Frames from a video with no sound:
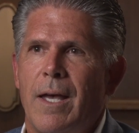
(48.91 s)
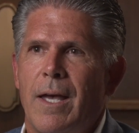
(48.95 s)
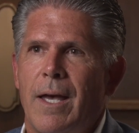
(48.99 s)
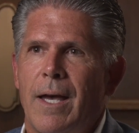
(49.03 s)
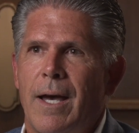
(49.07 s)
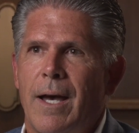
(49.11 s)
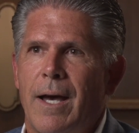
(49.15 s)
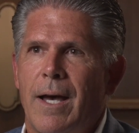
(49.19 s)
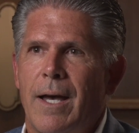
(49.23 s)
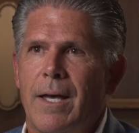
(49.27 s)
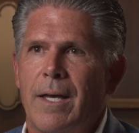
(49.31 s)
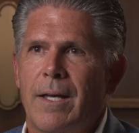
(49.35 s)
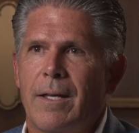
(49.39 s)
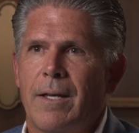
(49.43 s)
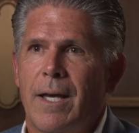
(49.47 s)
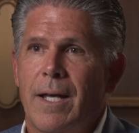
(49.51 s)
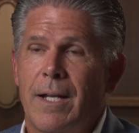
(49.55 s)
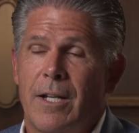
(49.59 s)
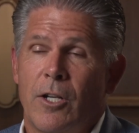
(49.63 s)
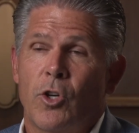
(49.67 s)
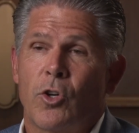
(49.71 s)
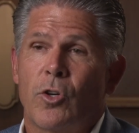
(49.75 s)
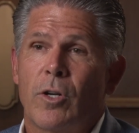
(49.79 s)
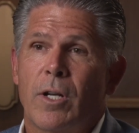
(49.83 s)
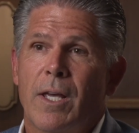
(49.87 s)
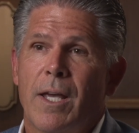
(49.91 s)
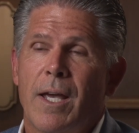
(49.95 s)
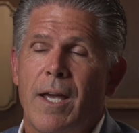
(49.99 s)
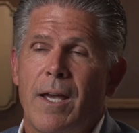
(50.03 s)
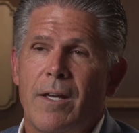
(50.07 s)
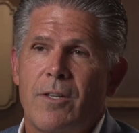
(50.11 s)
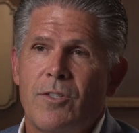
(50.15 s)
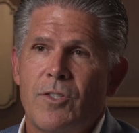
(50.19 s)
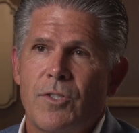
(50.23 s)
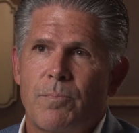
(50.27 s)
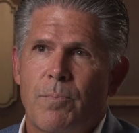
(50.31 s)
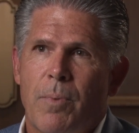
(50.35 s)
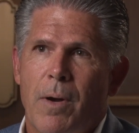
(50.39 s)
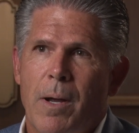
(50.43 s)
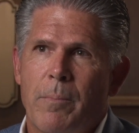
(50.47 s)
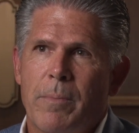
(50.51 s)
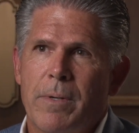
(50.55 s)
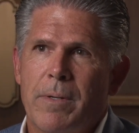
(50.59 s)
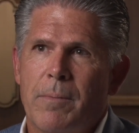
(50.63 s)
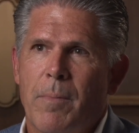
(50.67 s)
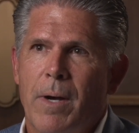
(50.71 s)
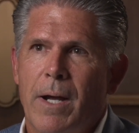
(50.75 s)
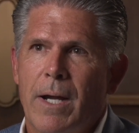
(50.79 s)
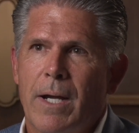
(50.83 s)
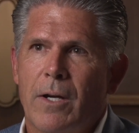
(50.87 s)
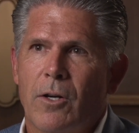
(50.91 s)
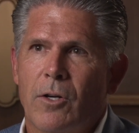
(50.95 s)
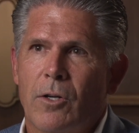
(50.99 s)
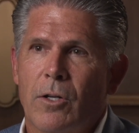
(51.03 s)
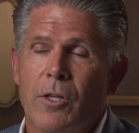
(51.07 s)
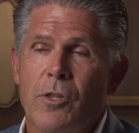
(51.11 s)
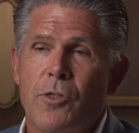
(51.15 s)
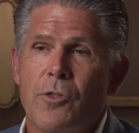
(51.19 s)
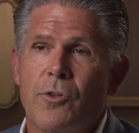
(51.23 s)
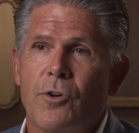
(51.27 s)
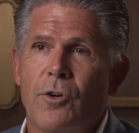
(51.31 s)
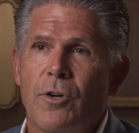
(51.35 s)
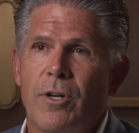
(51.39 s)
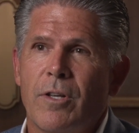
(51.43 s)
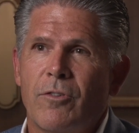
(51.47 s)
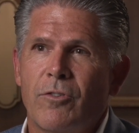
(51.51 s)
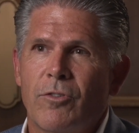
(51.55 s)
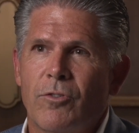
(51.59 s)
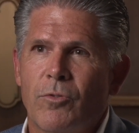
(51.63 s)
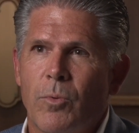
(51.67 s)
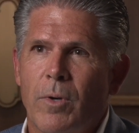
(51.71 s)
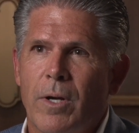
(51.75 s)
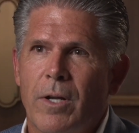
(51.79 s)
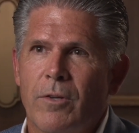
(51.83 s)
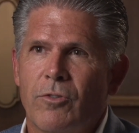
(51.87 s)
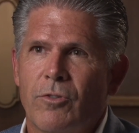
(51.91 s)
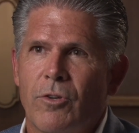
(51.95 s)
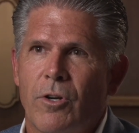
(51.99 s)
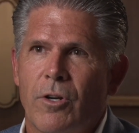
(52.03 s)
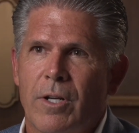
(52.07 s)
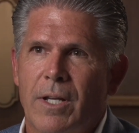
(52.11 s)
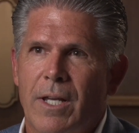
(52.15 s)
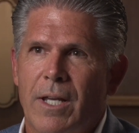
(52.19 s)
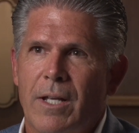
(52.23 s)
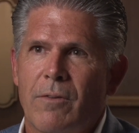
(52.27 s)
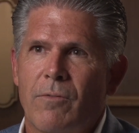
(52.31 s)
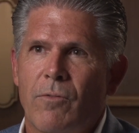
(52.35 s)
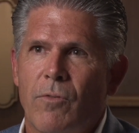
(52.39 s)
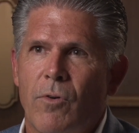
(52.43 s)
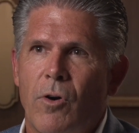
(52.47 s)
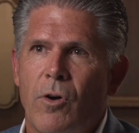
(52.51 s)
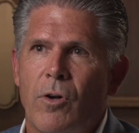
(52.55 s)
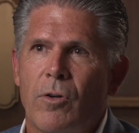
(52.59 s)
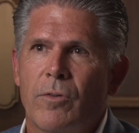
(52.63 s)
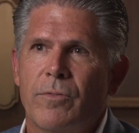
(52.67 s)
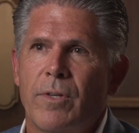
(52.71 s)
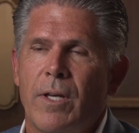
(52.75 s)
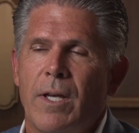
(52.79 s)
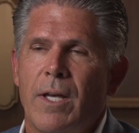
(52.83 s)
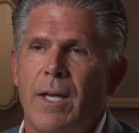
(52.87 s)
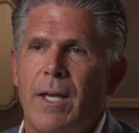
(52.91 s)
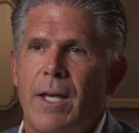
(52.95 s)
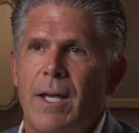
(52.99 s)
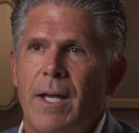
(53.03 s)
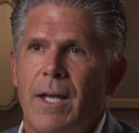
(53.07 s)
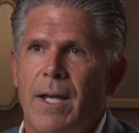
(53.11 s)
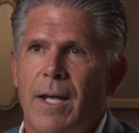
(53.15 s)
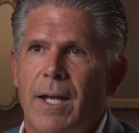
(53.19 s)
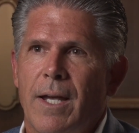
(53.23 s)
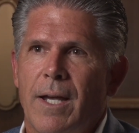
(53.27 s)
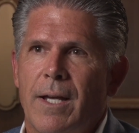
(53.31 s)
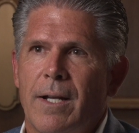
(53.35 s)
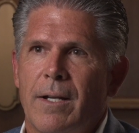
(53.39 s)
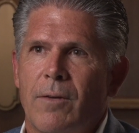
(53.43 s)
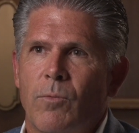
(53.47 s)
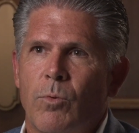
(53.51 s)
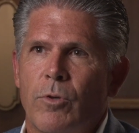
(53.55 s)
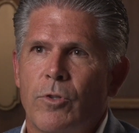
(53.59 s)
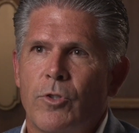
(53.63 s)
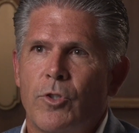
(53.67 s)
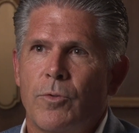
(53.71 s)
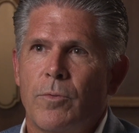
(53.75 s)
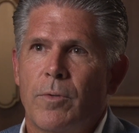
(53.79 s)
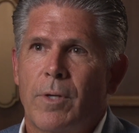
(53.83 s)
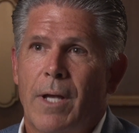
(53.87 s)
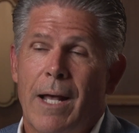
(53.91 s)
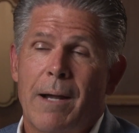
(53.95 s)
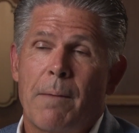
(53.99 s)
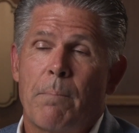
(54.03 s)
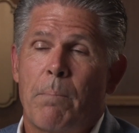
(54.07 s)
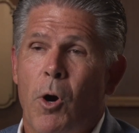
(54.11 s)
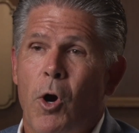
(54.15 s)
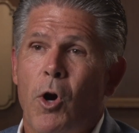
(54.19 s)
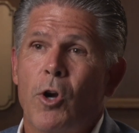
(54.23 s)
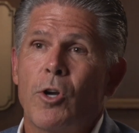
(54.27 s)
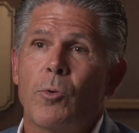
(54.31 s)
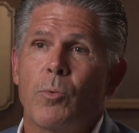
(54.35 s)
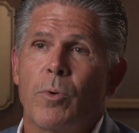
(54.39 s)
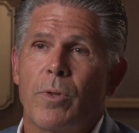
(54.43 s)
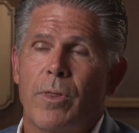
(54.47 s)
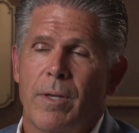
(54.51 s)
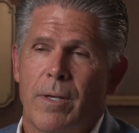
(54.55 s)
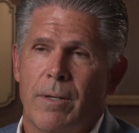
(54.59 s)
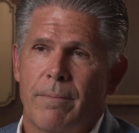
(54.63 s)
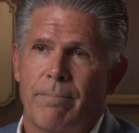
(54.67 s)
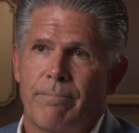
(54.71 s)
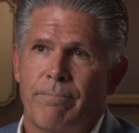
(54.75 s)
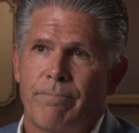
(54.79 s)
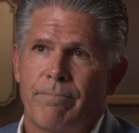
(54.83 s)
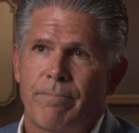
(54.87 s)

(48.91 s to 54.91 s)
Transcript: at an early age, probably in my early 30s is when I started to get involved, and would kind of partner with him.